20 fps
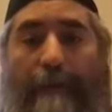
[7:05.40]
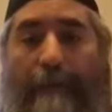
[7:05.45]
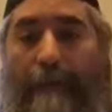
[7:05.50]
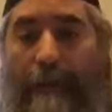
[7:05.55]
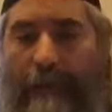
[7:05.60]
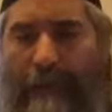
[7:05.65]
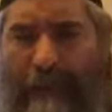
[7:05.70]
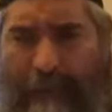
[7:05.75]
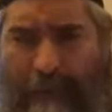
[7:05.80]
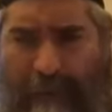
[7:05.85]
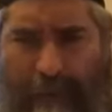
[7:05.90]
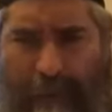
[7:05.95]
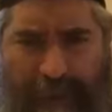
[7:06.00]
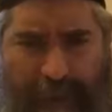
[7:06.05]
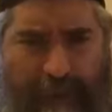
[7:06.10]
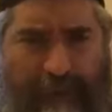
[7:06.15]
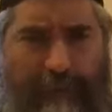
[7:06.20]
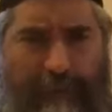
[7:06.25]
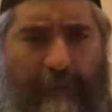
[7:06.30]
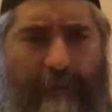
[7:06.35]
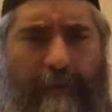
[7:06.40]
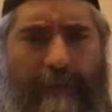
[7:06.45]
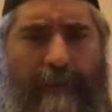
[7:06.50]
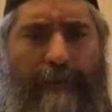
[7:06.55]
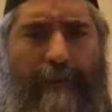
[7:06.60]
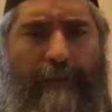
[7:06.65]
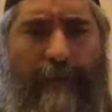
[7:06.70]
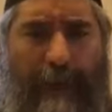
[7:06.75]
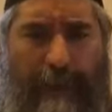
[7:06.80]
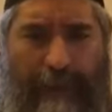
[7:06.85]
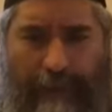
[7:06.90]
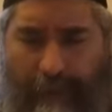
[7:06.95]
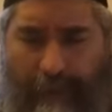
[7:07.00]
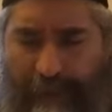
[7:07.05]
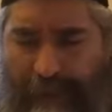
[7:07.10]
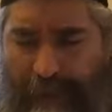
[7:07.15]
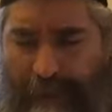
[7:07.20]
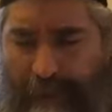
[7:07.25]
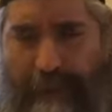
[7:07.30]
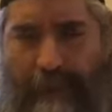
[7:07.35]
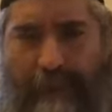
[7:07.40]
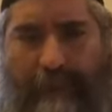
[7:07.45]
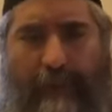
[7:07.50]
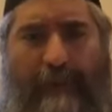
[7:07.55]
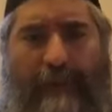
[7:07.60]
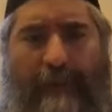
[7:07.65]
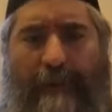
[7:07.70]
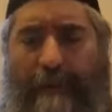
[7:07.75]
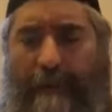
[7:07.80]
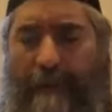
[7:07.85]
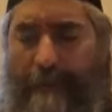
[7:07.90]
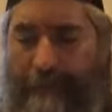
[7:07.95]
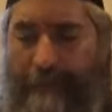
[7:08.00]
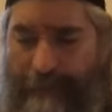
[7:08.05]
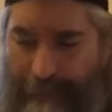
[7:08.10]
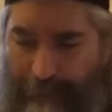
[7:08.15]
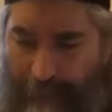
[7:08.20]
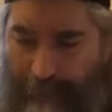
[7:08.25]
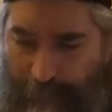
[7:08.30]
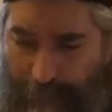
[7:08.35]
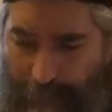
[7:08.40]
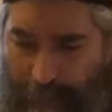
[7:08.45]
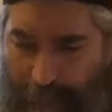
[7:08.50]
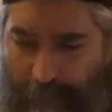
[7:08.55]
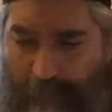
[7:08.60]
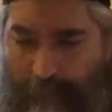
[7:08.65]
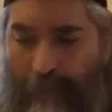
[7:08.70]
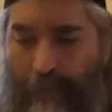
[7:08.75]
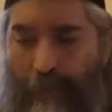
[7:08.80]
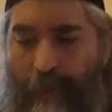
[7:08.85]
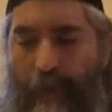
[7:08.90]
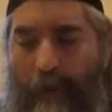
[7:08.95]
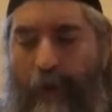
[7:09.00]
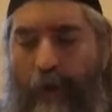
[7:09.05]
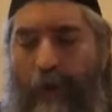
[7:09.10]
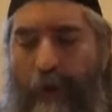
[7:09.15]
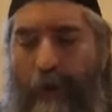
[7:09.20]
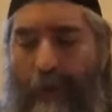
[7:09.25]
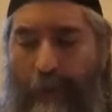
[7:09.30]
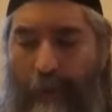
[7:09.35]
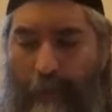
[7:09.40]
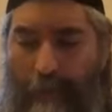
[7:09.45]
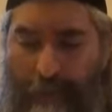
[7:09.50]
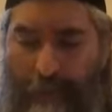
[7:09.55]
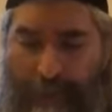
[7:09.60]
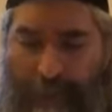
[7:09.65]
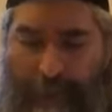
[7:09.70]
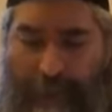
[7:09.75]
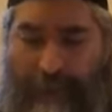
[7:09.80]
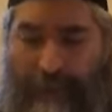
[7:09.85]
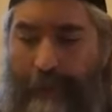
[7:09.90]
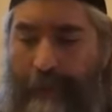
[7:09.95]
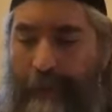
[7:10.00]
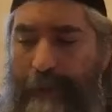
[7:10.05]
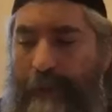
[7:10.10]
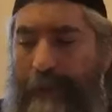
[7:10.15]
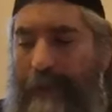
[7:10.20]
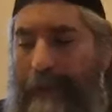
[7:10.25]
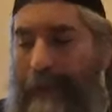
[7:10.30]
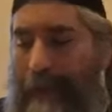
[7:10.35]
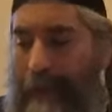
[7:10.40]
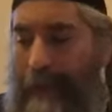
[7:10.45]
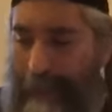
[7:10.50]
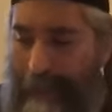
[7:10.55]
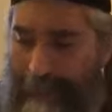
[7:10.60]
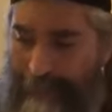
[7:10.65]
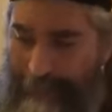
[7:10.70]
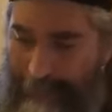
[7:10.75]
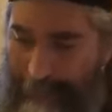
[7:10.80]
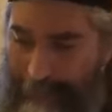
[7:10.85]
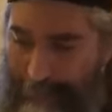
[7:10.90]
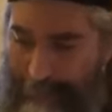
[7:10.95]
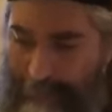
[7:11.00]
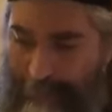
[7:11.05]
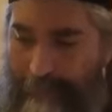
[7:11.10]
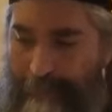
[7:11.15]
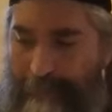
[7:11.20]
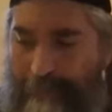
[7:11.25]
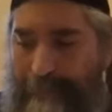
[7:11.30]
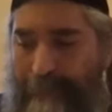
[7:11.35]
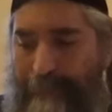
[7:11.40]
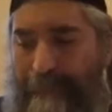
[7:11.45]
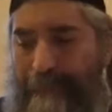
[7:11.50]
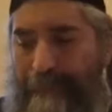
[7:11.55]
the deer, right? We said it's the deer. Or le'ofer ha'ayalim,